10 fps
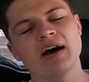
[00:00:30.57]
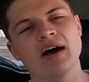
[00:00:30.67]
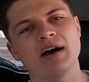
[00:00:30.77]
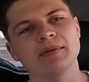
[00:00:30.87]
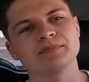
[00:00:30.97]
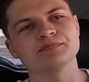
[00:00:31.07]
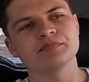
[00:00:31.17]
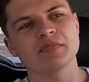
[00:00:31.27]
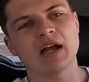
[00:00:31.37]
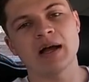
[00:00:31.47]
um,
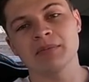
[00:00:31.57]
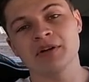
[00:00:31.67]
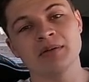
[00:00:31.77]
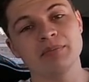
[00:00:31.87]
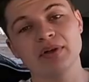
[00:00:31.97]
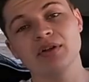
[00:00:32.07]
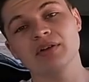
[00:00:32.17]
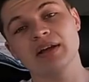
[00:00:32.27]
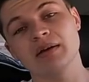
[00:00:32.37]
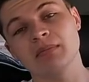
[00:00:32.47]
I'm gonna
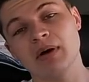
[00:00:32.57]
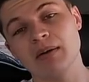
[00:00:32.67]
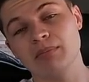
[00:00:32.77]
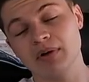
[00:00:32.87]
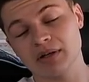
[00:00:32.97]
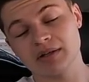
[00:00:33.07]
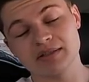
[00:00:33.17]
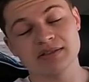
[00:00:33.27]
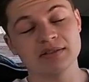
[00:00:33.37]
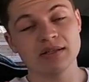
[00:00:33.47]
build my
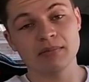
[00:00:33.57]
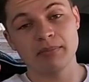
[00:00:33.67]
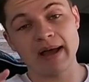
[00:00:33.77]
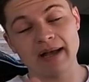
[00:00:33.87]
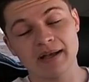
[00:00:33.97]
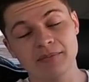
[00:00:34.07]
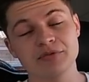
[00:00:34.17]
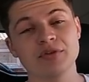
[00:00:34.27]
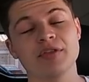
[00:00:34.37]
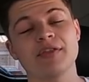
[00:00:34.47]
books back up
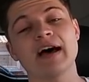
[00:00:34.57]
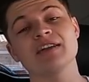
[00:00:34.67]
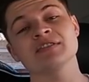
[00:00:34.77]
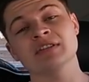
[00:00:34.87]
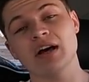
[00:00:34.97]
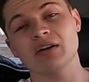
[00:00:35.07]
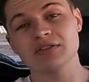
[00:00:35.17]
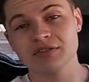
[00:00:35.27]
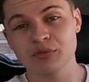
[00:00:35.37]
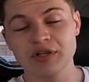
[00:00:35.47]
to a thousand
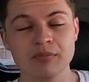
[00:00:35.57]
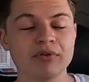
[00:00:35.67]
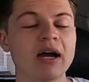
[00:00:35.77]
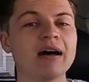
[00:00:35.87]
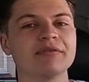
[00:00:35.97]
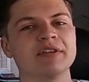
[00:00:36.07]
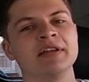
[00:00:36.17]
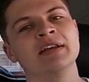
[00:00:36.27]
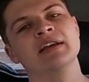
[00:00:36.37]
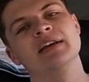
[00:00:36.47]
dollars a week
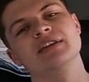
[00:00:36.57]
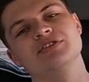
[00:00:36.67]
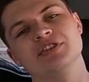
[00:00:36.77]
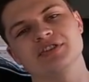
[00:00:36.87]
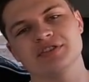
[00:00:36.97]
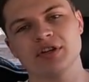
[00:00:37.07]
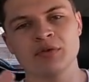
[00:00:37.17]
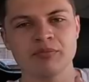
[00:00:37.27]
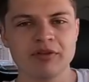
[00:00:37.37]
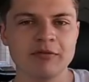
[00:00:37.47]
profit just so
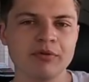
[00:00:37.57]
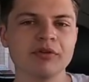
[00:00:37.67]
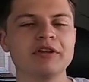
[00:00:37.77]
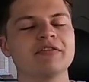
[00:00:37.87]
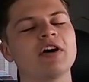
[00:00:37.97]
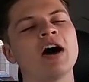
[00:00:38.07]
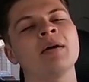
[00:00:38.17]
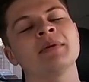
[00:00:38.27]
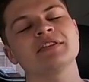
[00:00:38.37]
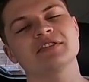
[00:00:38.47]
when people leave
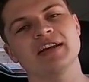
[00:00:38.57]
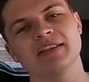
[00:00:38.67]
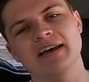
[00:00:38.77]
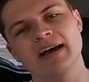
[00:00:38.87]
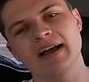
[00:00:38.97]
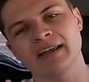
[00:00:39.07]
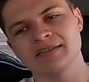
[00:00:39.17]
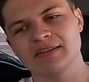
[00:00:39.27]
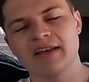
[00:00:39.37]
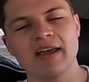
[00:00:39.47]
comments like that I
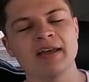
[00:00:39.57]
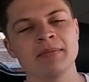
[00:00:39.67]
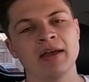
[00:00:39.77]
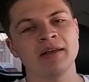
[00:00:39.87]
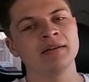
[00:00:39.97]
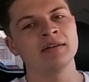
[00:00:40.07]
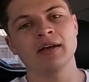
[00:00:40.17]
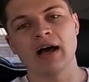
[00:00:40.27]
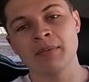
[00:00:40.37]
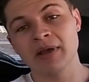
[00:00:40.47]
can say hey man
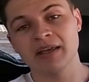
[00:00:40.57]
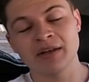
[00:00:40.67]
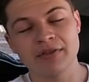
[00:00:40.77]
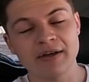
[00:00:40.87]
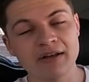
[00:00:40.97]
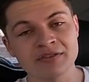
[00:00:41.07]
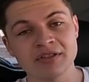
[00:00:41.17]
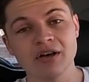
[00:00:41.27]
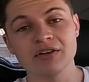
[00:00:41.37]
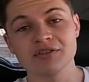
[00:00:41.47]
I'm making a
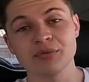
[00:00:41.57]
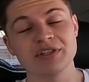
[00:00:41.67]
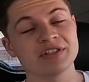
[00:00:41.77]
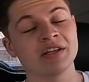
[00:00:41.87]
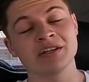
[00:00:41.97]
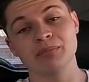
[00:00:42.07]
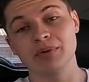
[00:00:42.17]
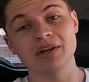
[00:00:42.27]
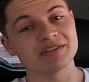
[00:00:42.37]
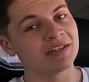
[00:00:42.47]
thousand dollars a week selling
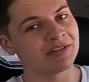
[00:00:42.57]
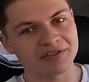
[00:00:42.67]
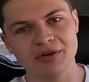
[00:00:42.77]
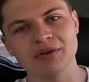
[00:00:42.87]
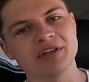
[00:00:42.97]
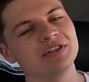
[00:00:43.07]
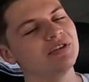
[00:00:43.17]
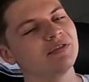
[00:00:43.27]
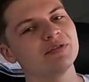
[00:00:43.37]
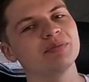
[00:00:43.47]
books and so can
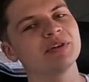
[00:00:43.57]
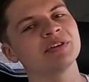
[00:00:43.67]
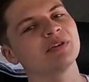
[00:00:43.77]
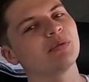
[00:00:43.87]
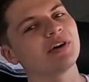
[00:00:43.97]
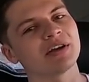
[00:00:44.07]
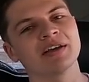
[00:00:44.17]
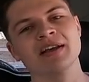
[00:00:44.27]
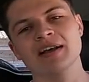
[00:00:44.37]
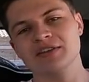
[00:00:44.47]
you if you put in the work
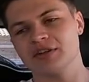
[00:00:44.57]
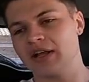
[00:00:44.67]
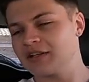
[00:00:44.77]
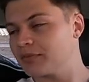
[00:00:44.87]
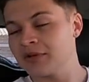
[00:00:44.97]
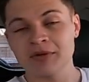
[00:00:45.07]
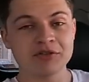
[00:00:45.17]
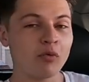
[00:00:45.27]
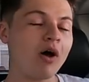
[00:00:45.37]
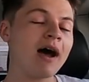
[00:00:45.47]
so that's pretty
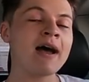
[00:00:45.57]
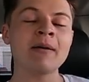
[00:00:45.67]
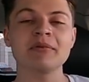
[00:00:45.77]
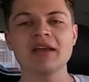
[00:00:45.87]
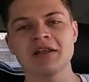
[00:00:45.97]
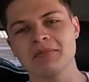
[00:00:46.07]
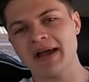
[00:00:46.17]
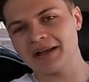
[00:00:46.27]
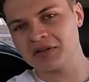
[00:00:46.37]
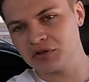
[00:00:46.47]
much why I'm getting
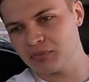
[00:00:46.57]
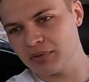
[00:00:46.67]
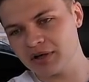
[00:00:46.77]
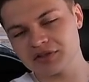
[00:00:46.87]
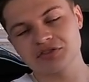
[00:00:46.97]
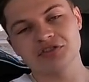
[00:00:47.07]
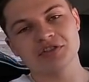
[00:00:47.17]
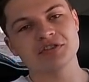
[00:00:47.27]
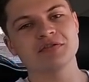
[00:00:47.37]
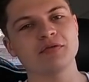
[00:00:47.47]
back into books
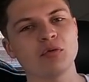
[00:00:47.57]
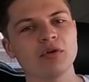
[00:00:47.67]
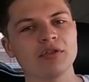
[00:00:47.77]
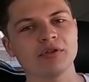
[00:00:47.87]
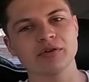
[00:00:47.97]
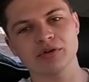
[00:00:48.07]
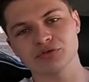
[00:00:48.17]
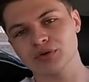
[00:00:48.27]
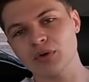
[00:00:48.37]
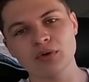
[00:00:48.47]
just for the little
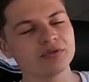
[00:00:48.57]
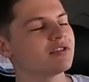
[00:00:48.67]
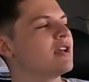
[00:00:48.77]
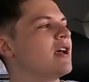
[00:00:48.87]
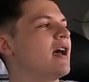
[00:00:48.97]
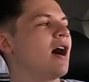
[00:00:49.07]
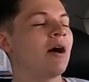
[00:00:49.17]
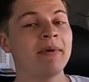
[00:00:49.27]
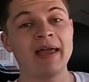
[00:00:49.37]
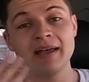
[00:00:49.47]
trolls
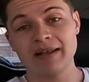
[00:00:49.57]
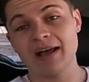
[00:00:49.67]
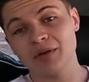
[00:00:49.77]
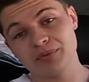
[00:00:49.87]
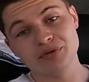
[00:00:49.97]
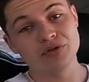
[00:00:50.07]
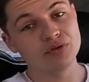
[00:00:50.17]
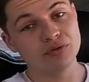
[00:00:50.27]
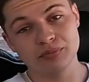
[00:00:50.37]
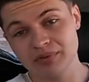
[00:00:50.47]
um, and to help you
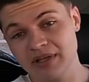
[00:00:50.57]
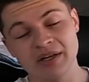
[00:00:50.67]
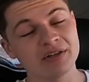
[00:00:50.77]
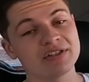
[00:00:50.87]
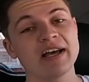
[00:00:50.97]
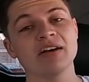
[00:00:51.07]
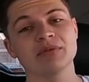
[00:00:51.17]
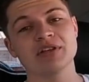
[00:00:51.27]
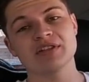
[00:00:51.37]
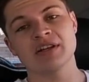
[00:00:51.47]
new beginners out
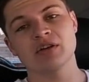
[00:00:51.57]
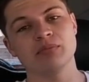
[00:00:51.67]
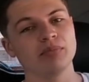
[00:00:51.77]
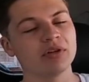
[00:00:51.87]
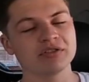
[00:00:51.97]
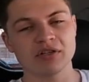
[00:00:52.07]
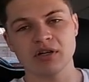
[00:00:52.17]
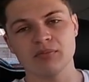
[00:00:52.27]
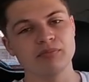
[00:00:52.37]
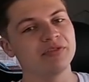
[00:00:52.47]
because I know books
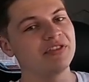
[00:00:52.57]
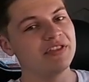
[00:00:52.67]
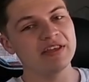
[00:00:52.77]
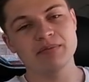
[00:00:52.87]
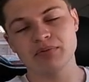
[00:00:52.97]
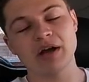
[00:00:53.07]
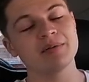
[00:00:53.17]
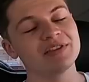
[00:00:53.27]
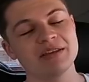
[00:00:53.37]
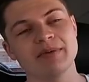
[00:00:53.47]
are the
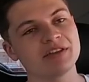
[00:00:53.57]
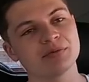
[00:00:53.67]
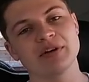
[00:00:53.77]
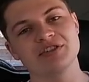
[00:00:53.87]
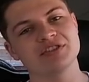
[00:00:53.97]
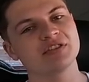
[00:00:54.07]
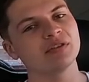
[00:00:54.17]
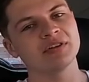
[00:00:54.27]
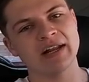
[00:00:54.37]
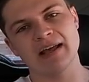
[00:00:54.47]
probably the best way just to
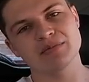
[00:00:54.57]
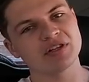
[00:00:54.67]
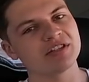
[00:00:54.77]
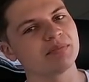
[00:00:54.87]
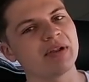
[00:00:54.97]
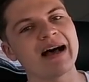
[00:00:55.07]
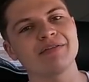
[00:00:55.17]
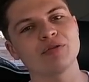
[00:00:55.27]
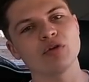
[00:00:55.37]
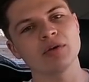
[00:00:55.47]
learn Amazon's
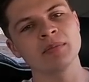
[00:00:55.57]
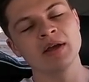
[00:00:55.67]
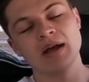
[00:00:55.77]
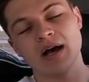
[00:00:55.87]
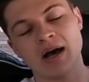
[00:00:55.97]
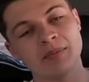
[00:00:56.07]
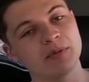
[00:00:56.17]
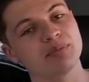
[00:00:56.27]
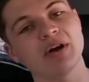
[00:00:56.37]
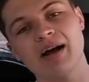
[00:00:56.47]
platform. Um,
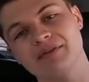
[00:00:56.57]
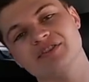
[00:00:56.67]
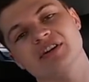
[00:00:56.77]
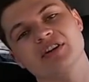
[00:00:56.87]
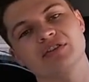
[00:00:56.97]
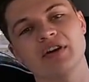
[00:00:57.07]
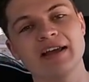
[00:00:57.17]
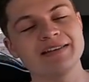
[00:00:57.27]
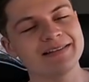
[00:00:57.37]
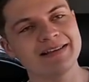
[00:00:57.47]
the profits are
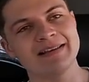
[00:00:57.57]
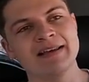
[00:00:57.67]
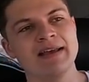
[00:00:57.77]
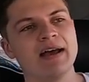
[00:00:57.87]
crazy.